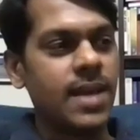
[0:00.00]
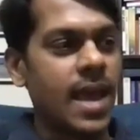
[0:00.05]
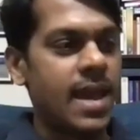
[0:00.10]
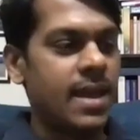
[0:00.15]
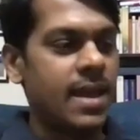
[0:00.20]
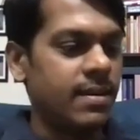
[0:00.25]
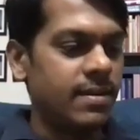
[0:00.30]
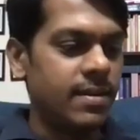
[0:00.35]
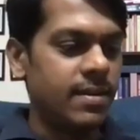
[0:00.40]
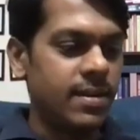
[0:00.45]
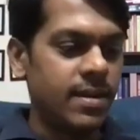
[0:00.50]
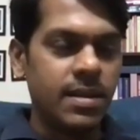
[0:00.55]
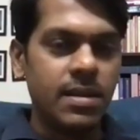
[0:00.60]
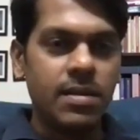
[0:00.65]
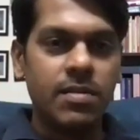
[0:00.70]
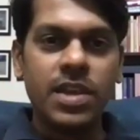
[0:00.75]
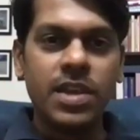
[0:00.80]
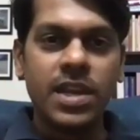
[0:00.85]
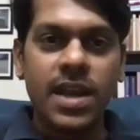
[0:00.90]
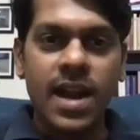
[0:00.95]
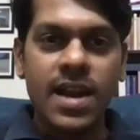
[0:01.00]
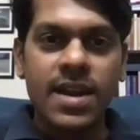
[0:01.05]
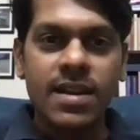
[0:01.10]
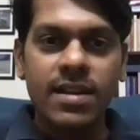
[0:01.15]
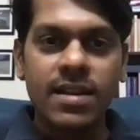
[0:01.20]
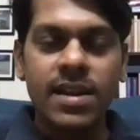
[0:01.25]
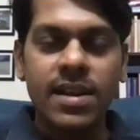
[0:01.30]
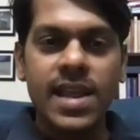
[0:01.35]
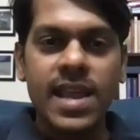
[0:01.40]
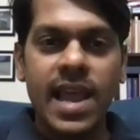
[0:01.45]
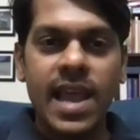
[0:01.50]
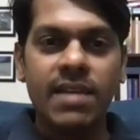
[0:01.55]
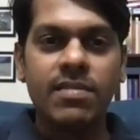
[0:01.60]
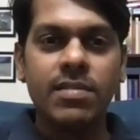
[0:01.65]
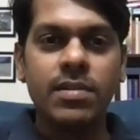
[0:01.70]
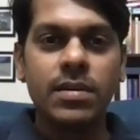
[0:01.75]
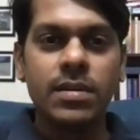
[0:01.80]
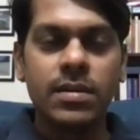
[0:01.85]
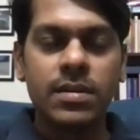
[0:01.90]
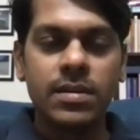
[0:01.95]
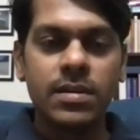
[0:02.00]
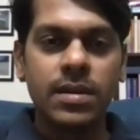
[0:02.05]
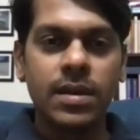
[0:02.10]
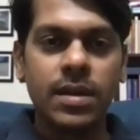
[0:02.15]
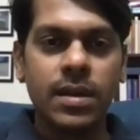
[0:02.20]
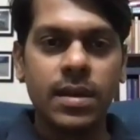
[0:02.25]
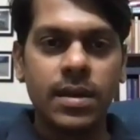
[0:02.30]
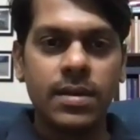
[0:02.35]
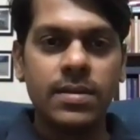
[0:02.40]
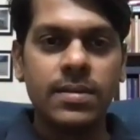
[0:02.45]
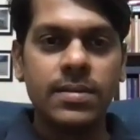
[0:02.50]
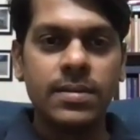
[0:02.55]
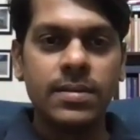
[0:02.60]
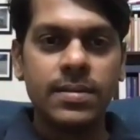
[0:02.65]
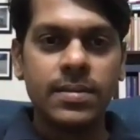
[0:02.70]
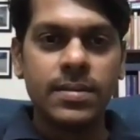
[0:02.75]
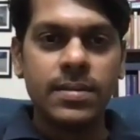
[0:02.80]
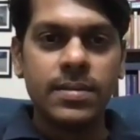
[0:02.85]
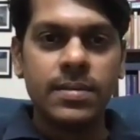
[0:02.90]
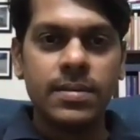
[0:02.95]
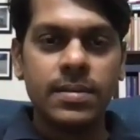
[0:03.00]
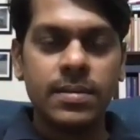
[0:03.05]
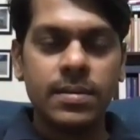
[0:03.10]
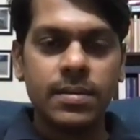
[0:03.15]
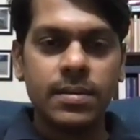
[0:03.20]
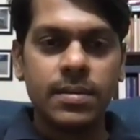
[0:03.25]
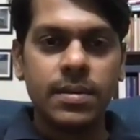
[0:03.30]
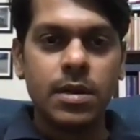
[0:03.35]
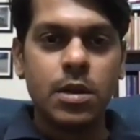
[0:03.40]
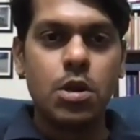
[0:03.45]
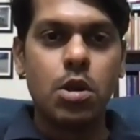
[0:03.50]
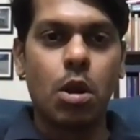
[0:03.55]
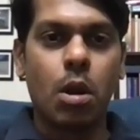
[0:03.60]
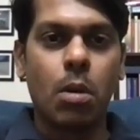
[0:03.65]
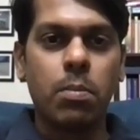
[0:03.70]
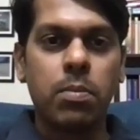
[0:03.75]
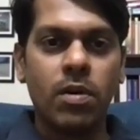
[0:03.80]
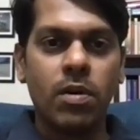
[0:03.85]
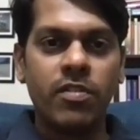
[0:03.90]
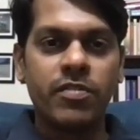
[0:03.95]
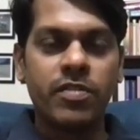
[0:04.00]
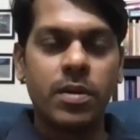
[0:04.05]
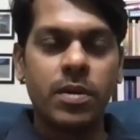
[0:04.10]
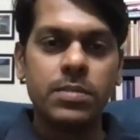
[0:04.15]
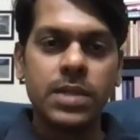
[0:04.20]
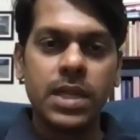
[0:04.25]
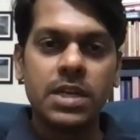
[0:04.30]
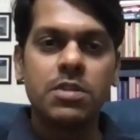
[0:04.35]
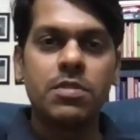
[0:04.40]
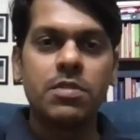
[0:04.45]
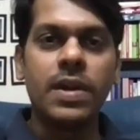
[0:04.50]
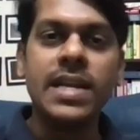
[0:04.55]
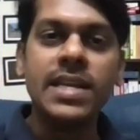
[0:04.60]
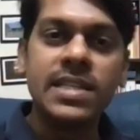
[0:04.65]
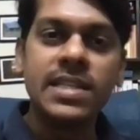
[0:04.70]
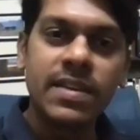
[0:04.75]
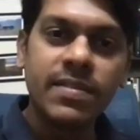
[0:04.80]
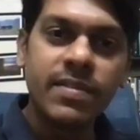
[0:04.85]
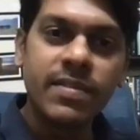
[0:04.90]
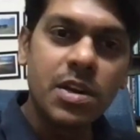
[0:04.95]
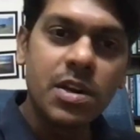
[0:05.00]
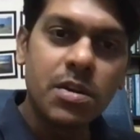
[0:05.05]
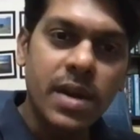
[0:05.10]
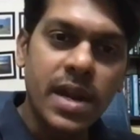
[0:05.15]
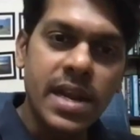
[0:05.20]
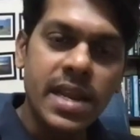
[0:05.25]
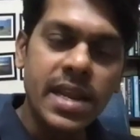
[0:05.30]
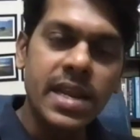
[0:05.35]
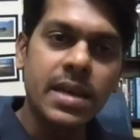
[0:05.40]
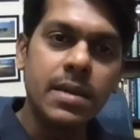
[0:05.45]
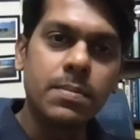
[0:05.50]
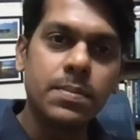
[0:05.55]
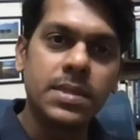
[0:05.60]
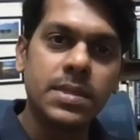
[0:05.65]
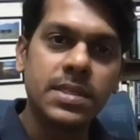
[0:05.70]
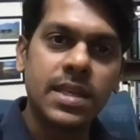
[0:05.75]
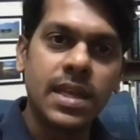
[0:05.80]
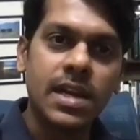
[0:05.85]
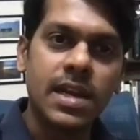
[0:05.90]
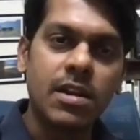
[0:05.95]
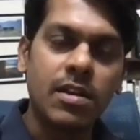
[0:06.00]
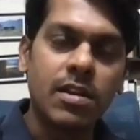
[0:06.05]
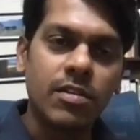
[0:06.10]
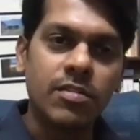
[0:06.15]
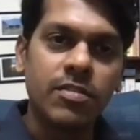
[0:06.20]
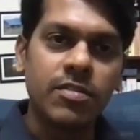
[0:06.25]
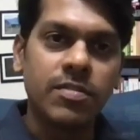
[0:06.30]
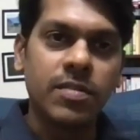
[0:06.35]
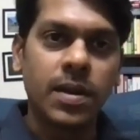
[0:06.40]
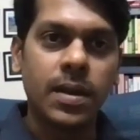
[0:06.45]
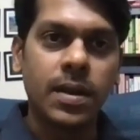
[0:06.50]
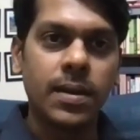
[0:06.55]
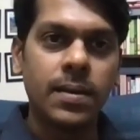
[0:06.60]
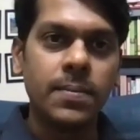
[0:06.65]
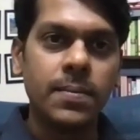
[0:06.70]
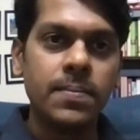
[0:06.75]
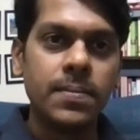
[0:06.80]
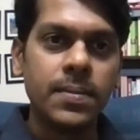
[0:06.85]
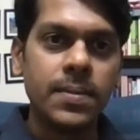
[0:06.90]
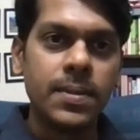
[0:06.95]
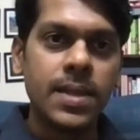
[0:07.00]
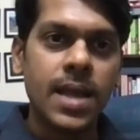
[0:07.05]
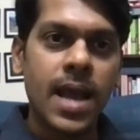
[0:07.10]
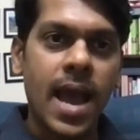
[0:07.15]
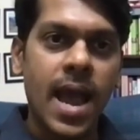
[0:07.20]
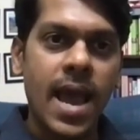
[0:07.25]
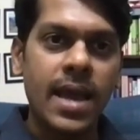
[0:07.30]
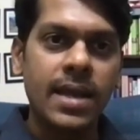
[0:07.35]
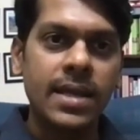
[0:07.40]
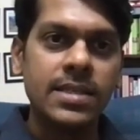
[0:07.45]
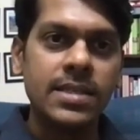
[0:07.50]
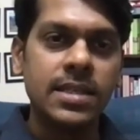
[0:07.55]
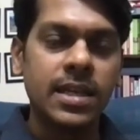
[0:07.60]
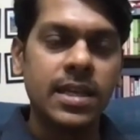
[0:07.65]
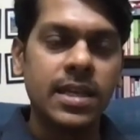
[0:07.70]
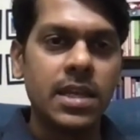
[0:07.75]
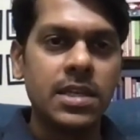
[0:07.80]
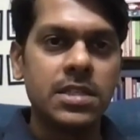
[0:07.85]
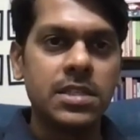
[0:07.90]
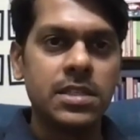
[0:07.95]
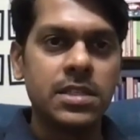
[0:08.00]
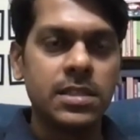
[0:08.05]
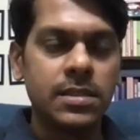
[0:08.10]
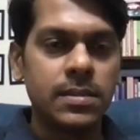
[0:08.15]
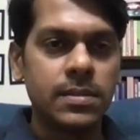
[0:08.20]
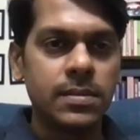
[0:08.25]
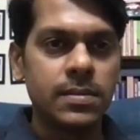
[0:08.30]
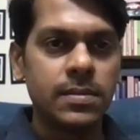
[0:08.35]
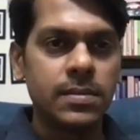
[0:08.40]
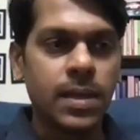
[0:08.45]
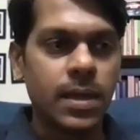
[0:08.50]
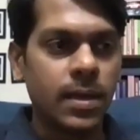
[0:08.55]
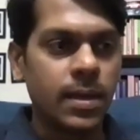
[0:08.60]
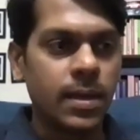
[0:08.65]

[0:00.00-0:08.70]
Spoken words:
And we can't really have a drop off from that 27-28% of higher education